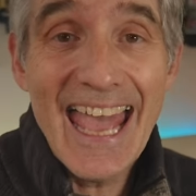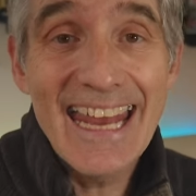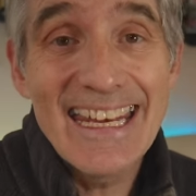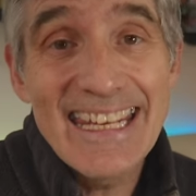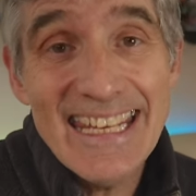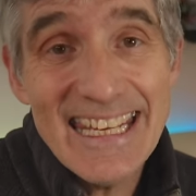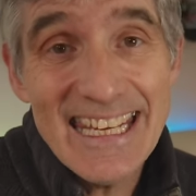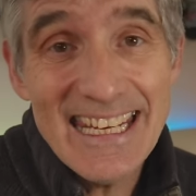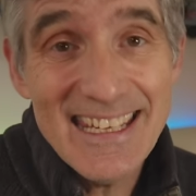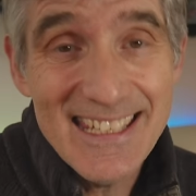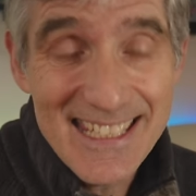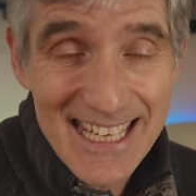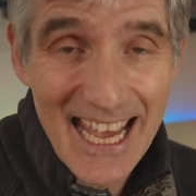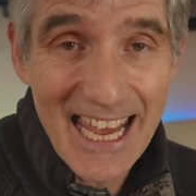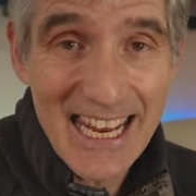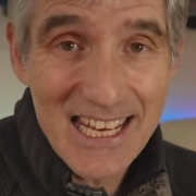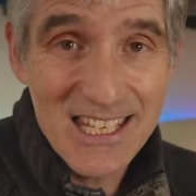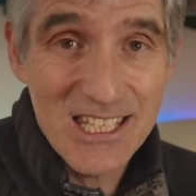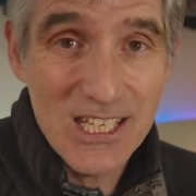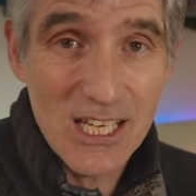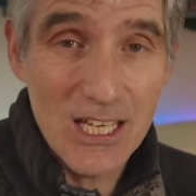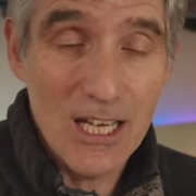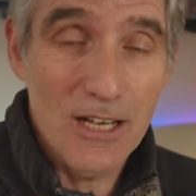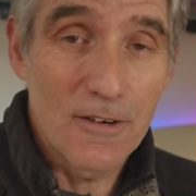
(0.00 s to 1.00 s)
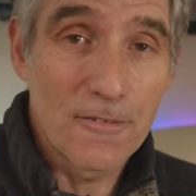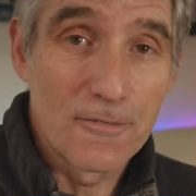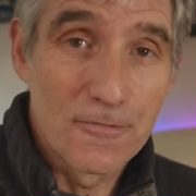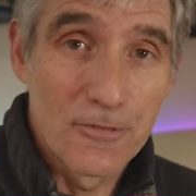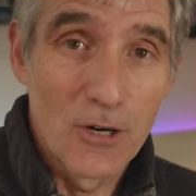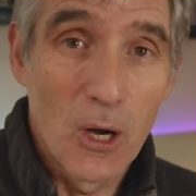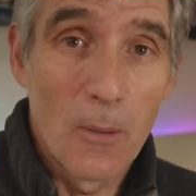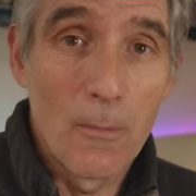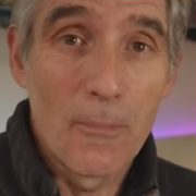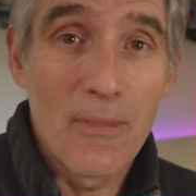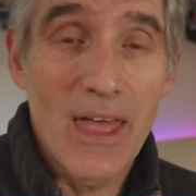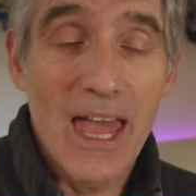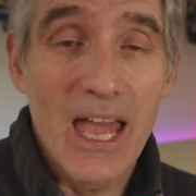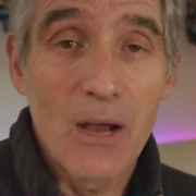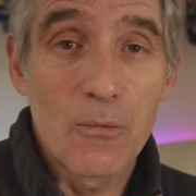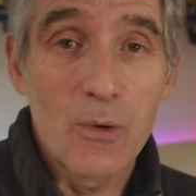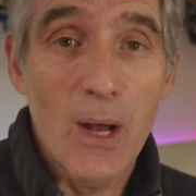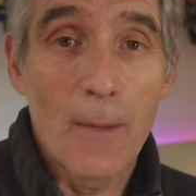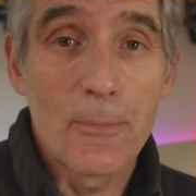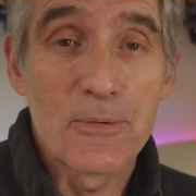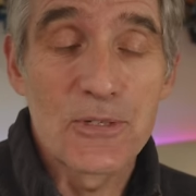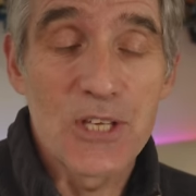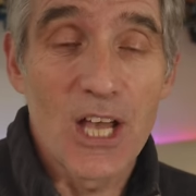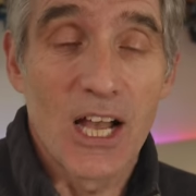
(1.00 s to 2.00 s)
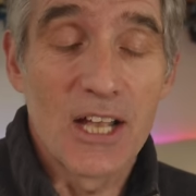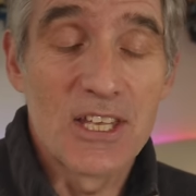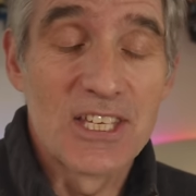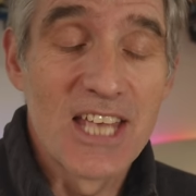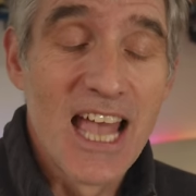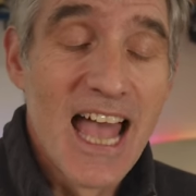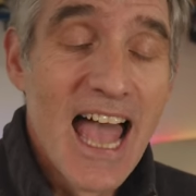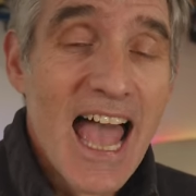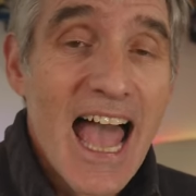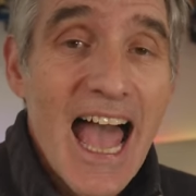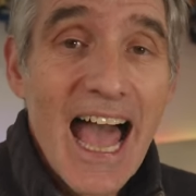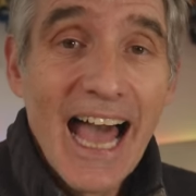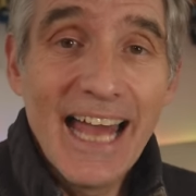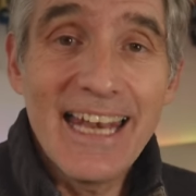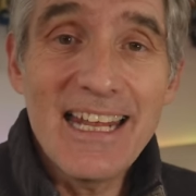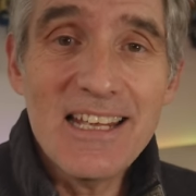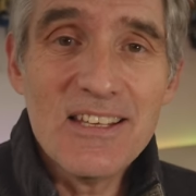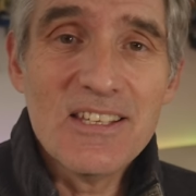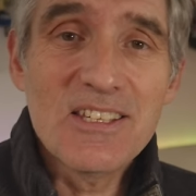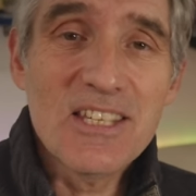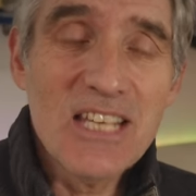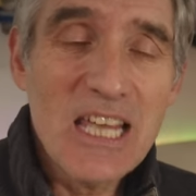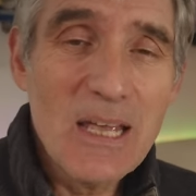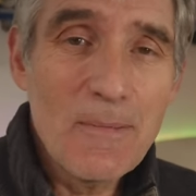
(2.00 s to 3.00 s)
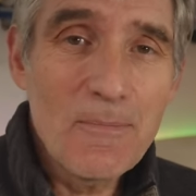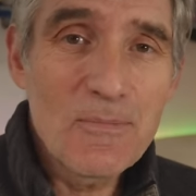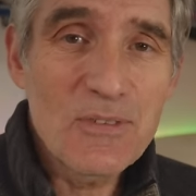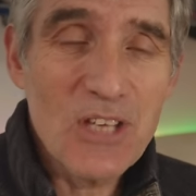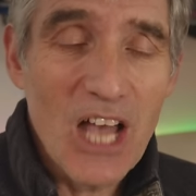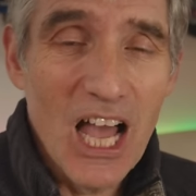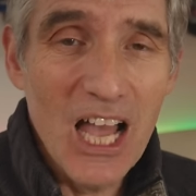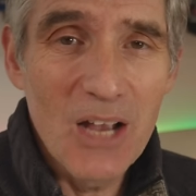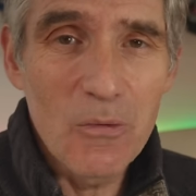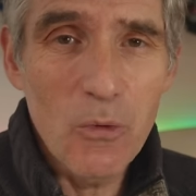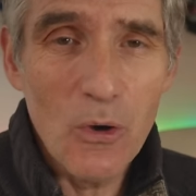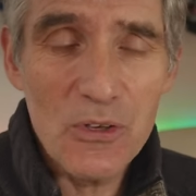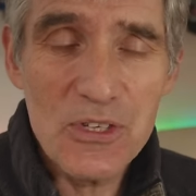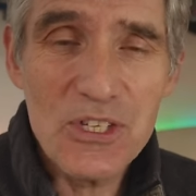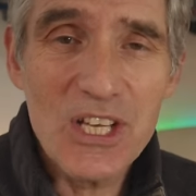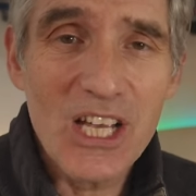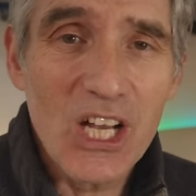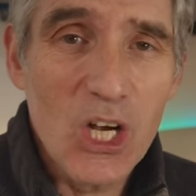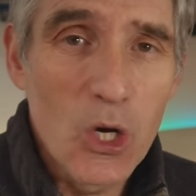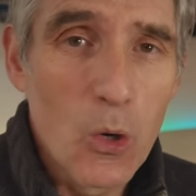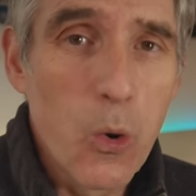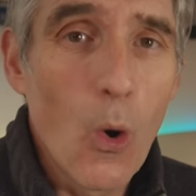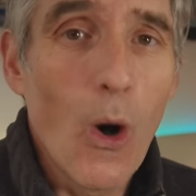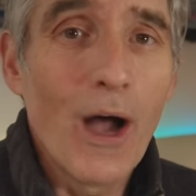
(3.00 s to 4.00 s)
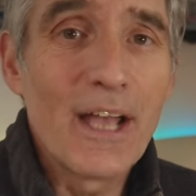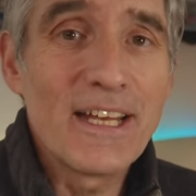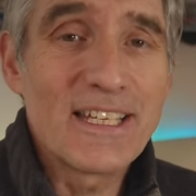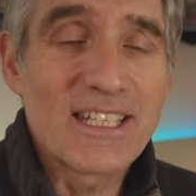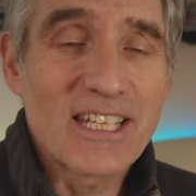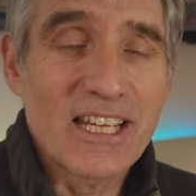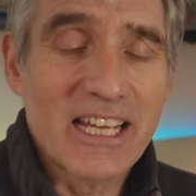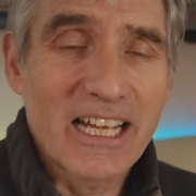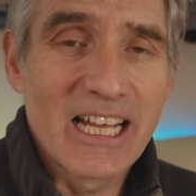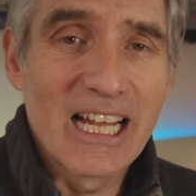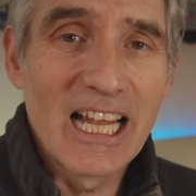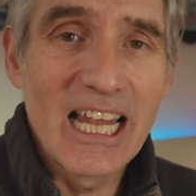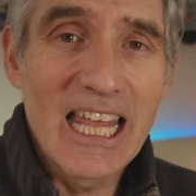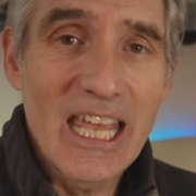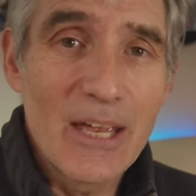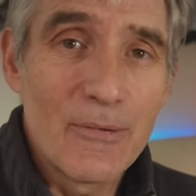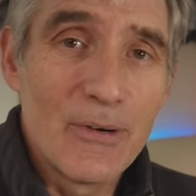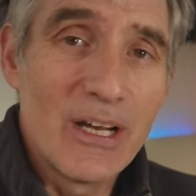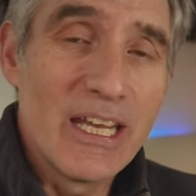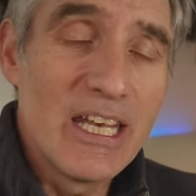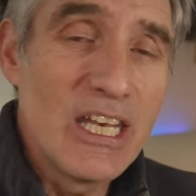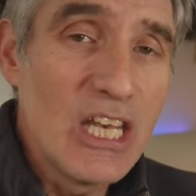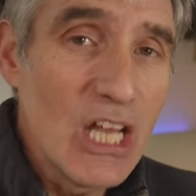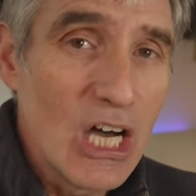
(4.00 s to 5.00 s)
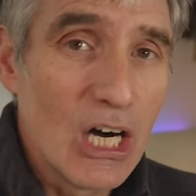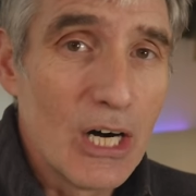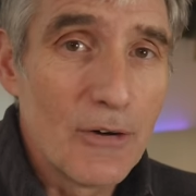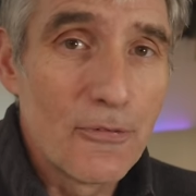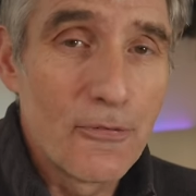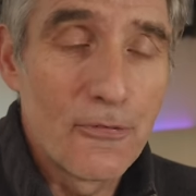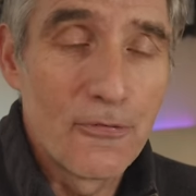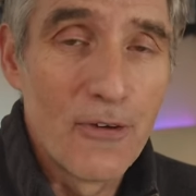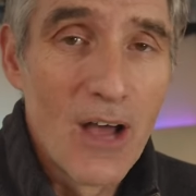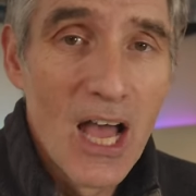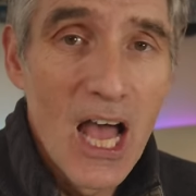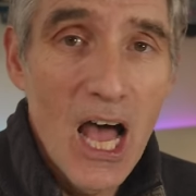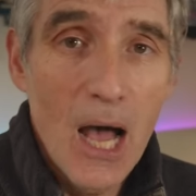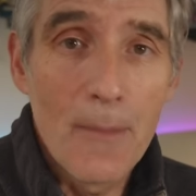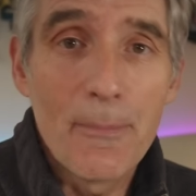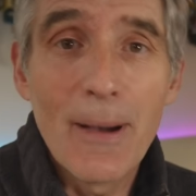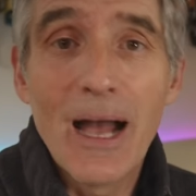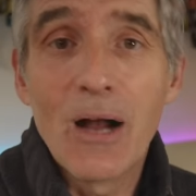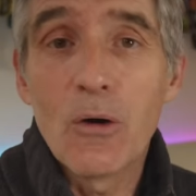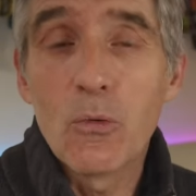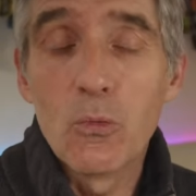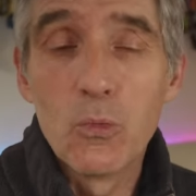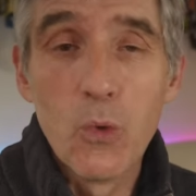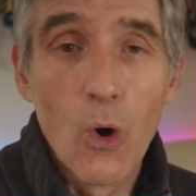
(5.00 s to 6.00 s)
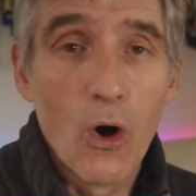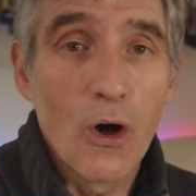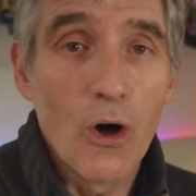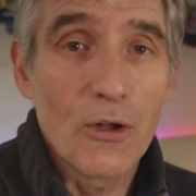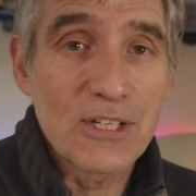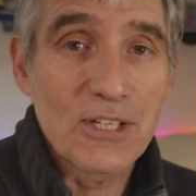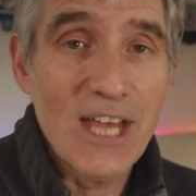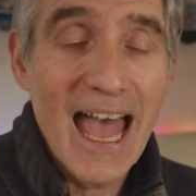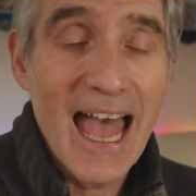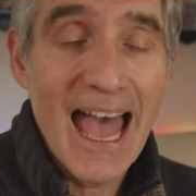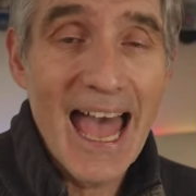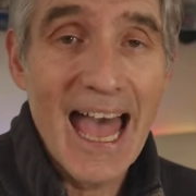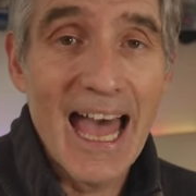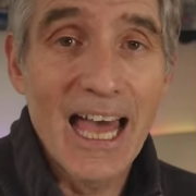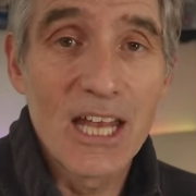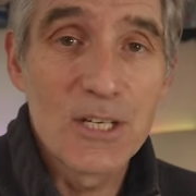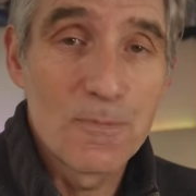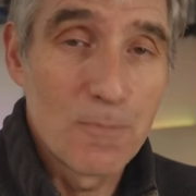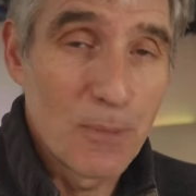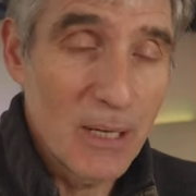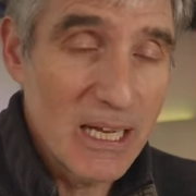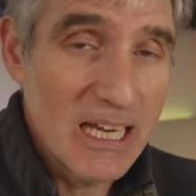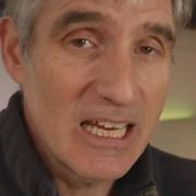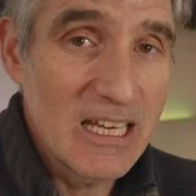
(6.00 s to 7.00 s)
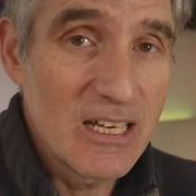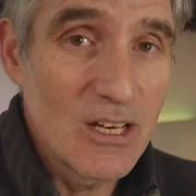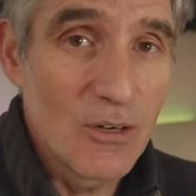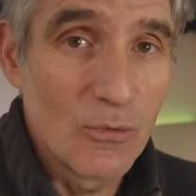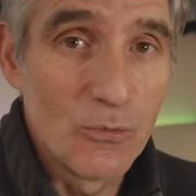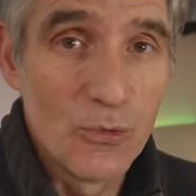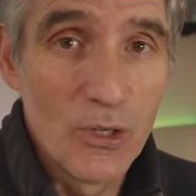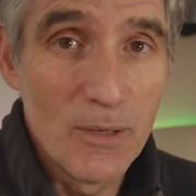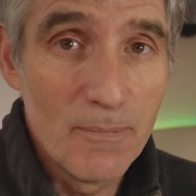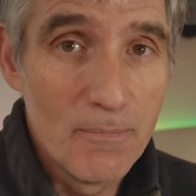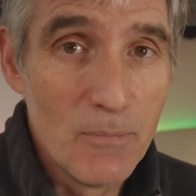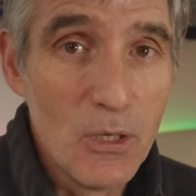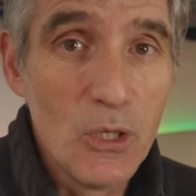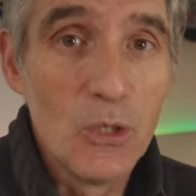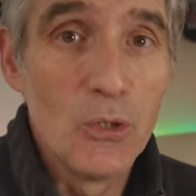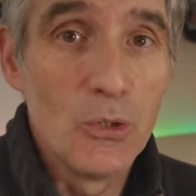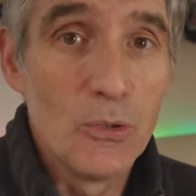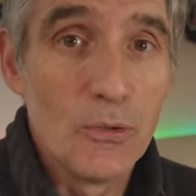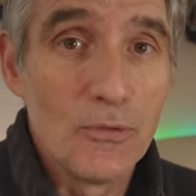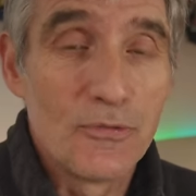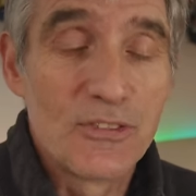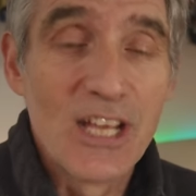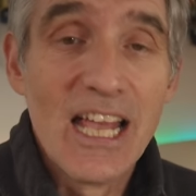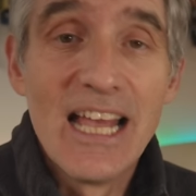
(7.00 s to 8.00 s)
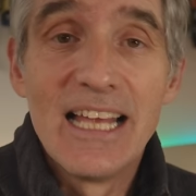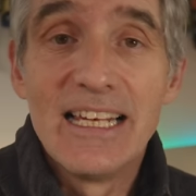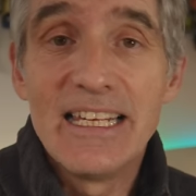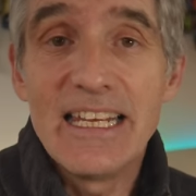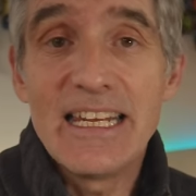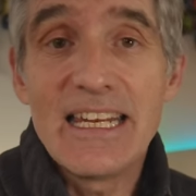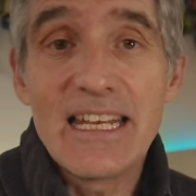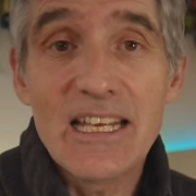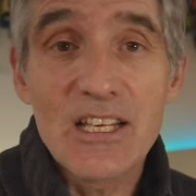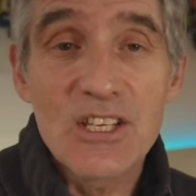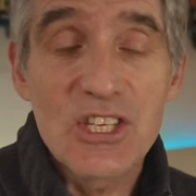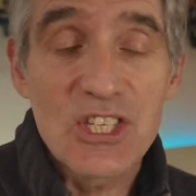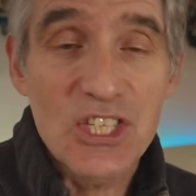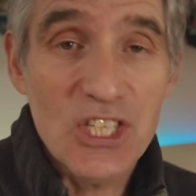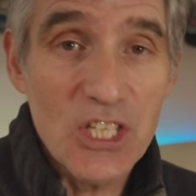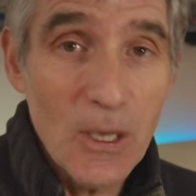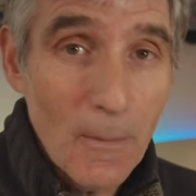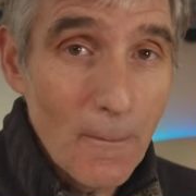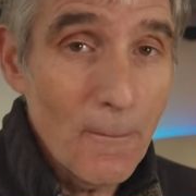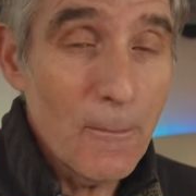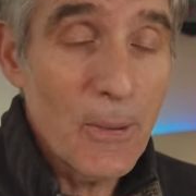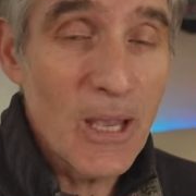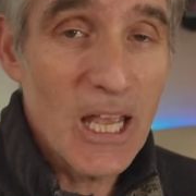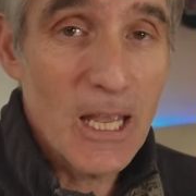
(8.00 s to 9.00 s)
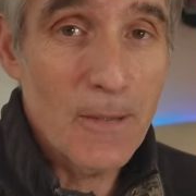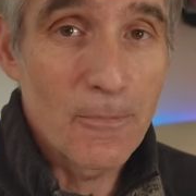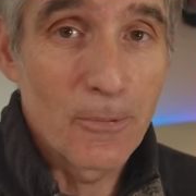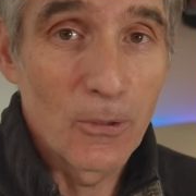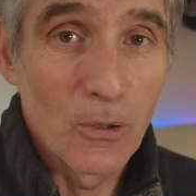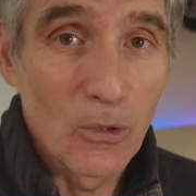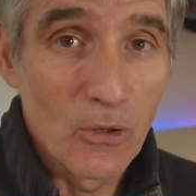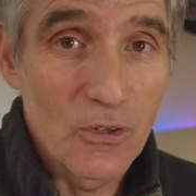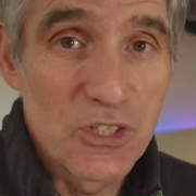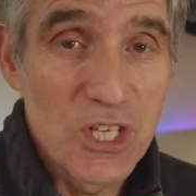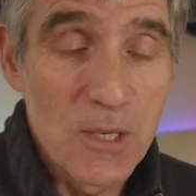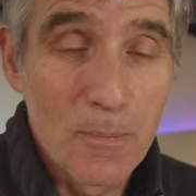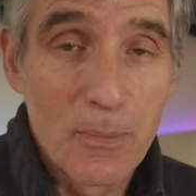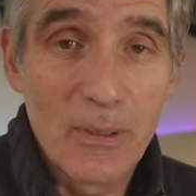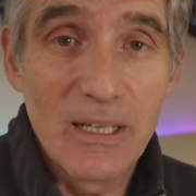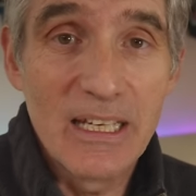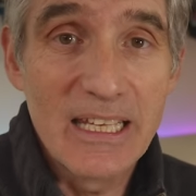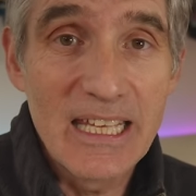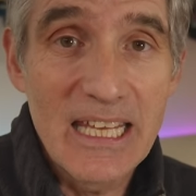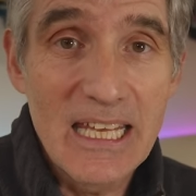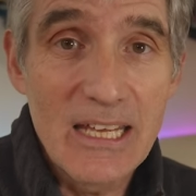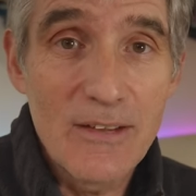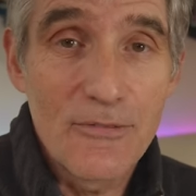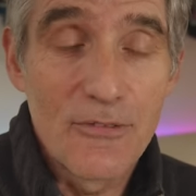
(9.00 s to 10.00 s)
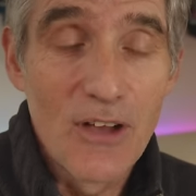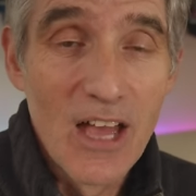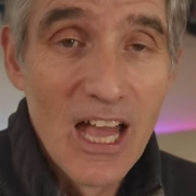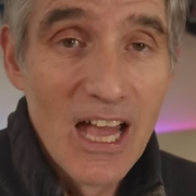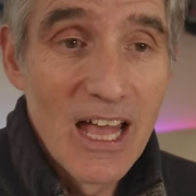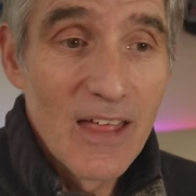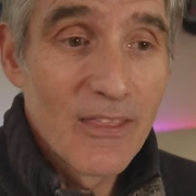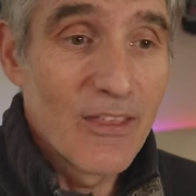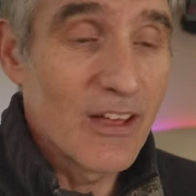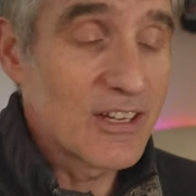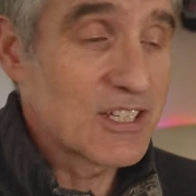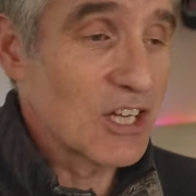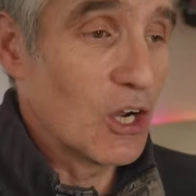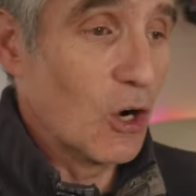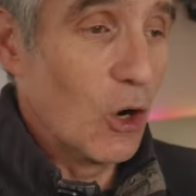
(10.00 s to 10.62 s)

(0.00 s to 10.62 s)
any data from their website, and it seems I wasn't quite clear enough about what had been removed, leading some people to believe that